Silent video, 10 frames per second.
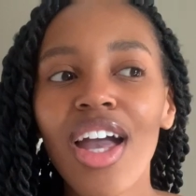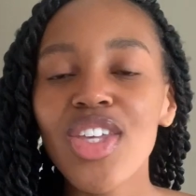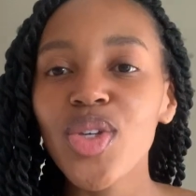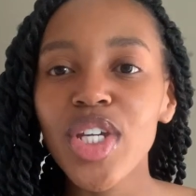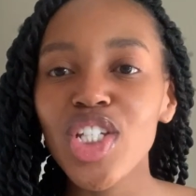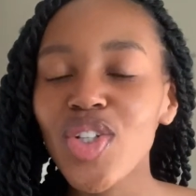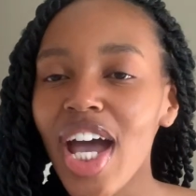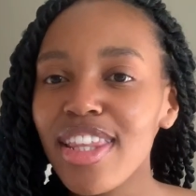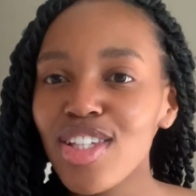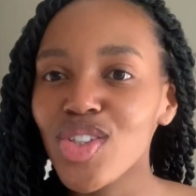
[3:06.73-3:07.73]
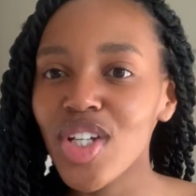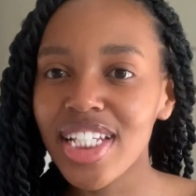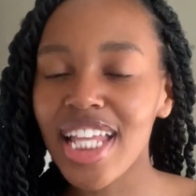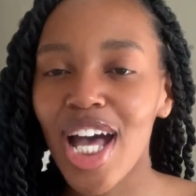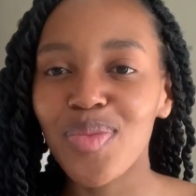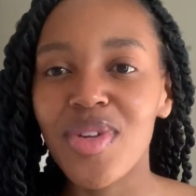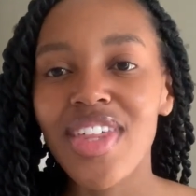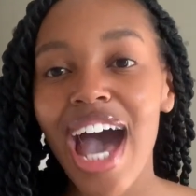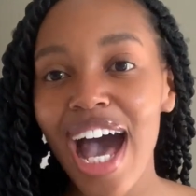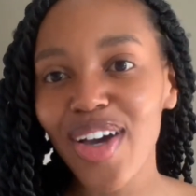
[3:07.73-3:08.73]
You can try these drinks out
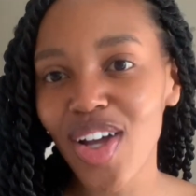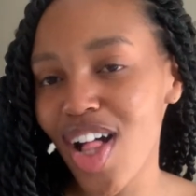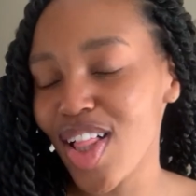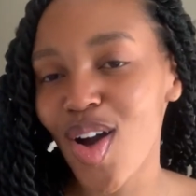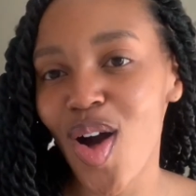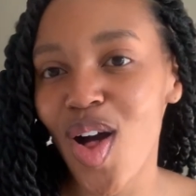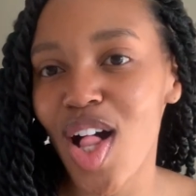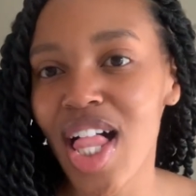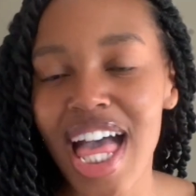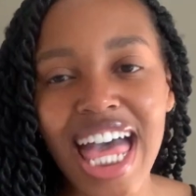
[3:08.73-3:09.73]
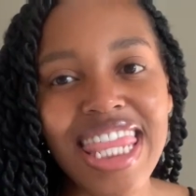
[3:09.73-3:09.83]
without alcohol.